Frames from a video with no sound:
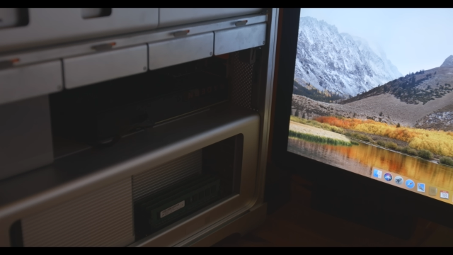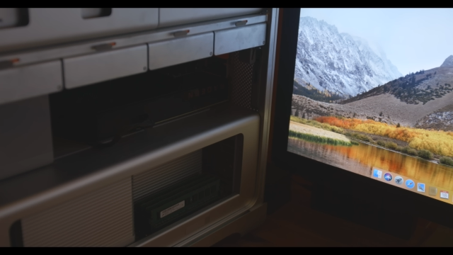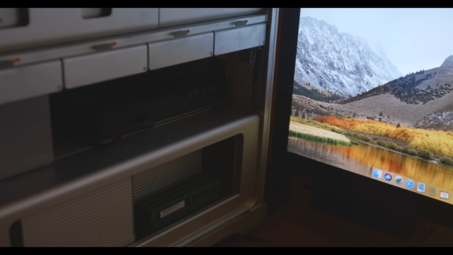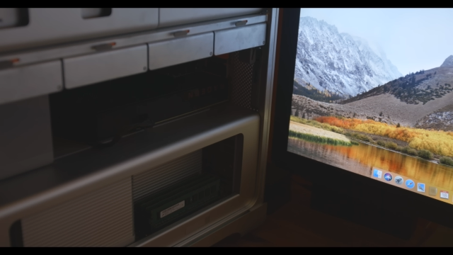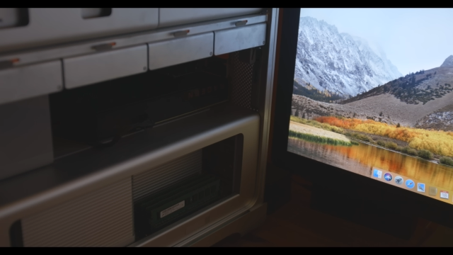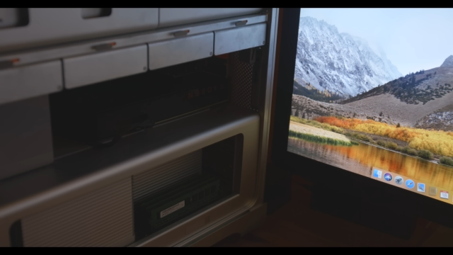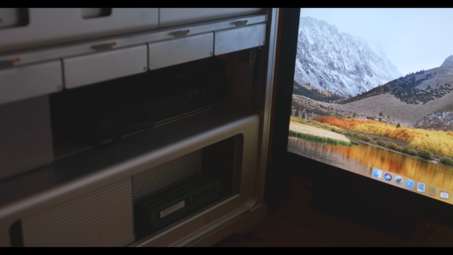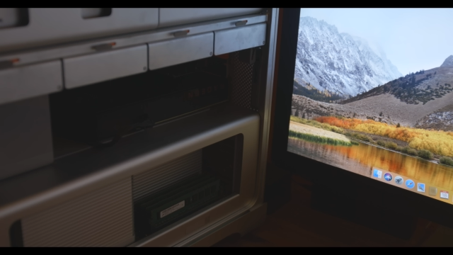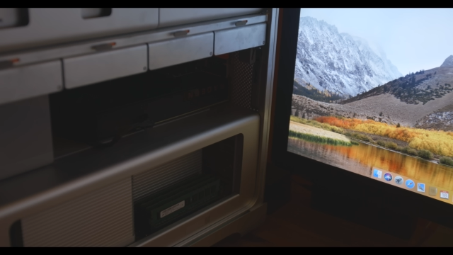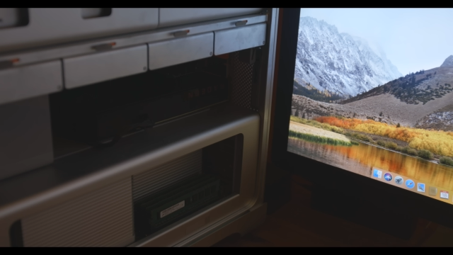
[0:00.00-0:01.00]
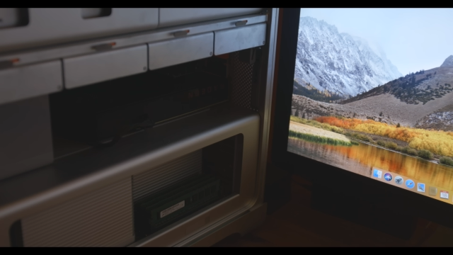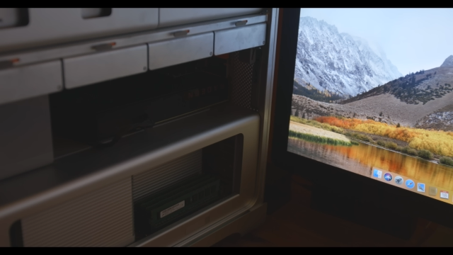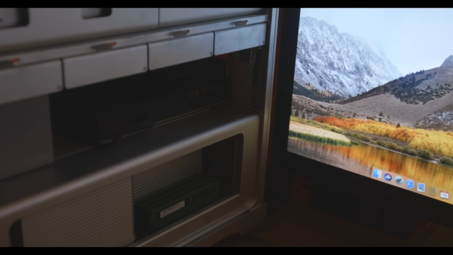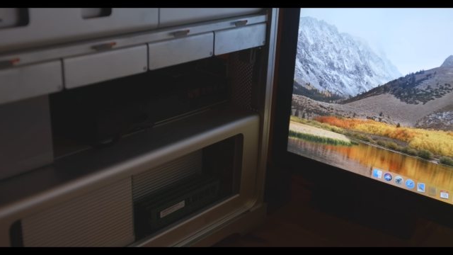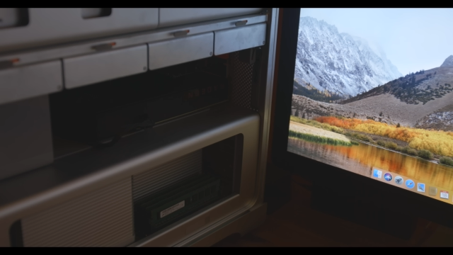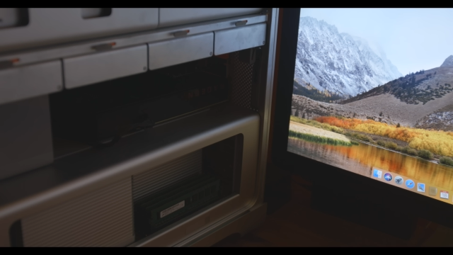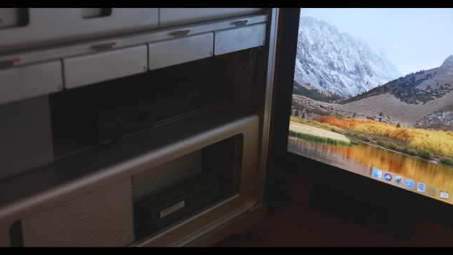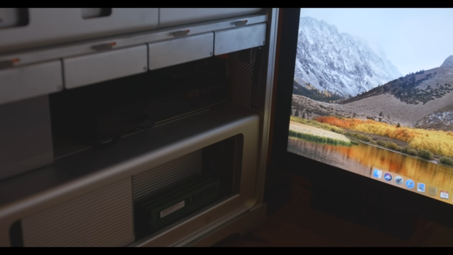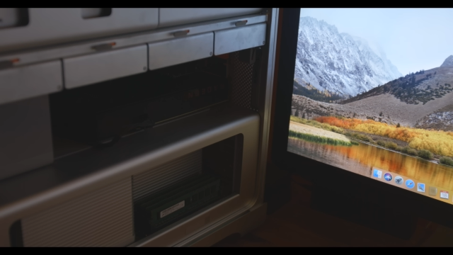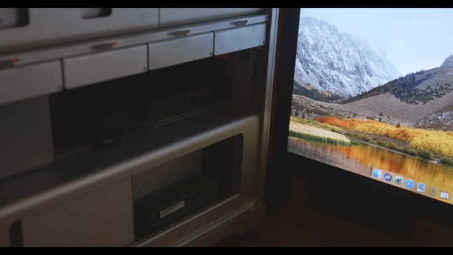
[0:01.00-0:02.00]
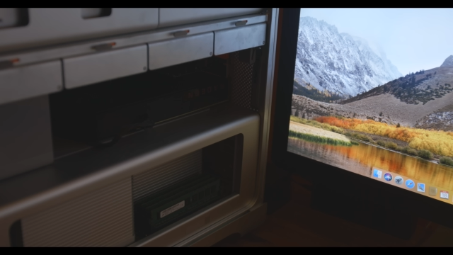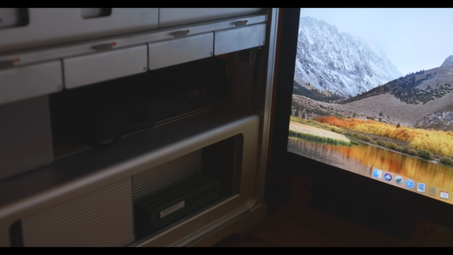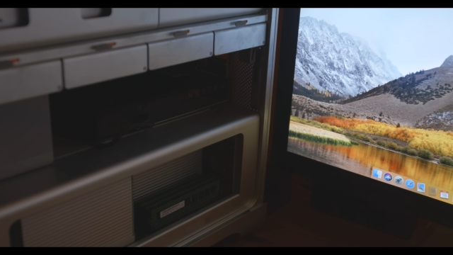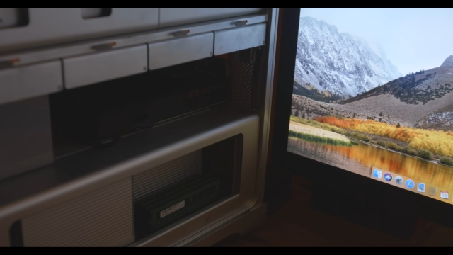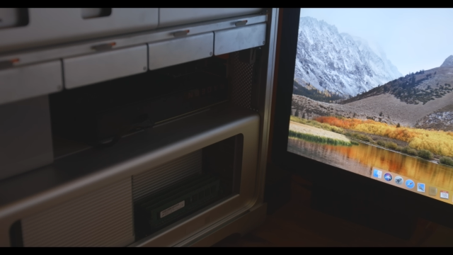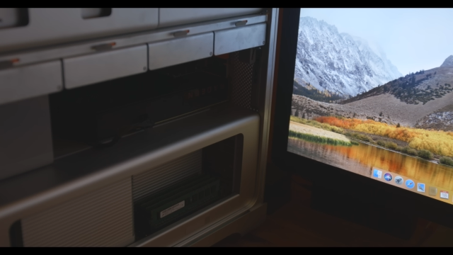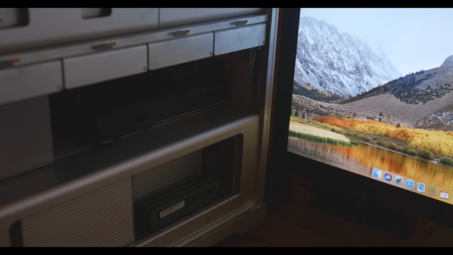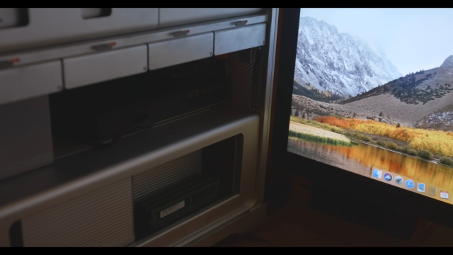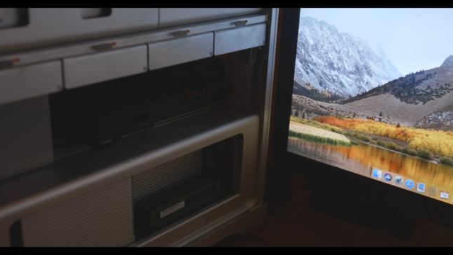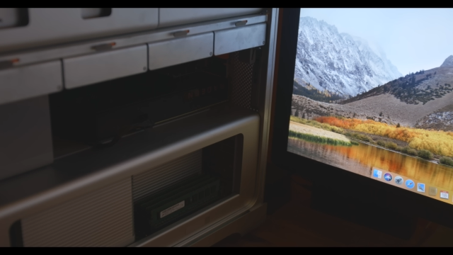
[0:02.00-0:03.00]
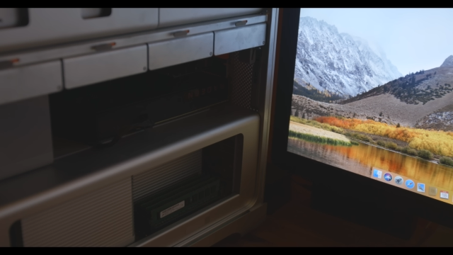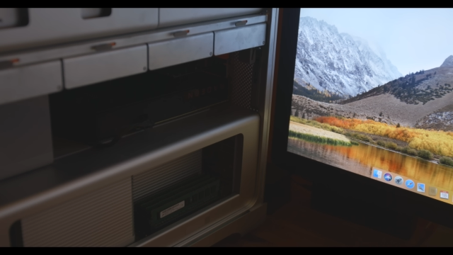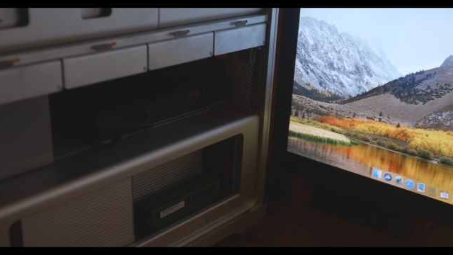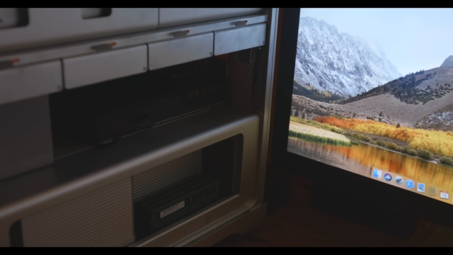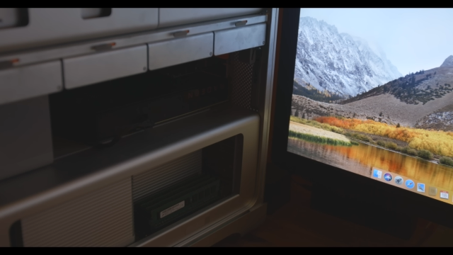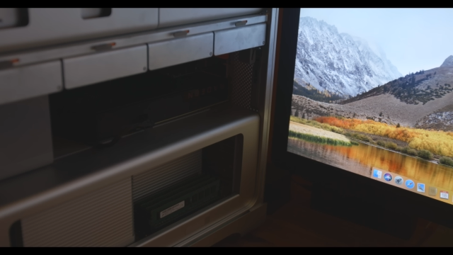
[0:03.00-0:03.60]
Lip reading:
(no speaker visible)